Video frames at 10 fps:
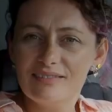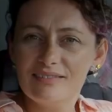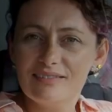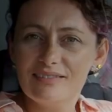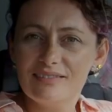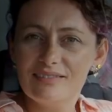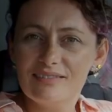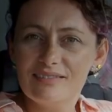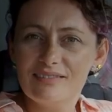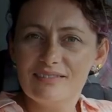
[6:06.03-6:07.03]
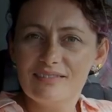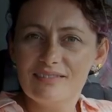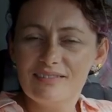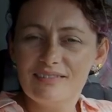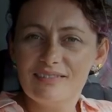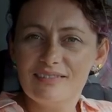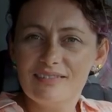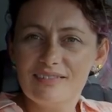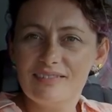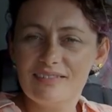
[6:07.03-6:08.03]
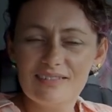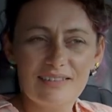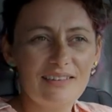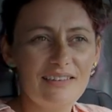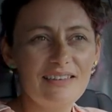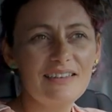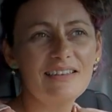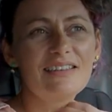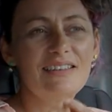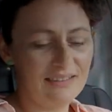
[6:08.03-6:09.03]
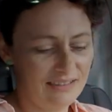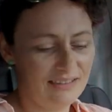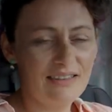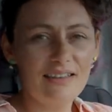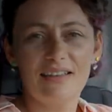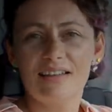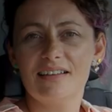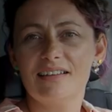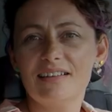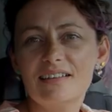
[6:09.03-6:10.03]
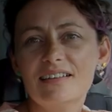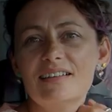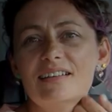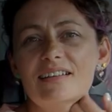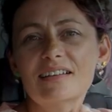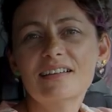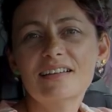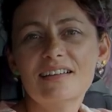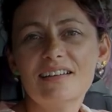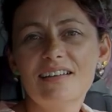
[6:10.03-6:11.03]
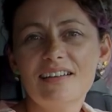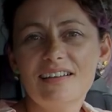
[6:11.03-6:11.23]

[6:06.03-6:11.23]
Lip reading: (silent)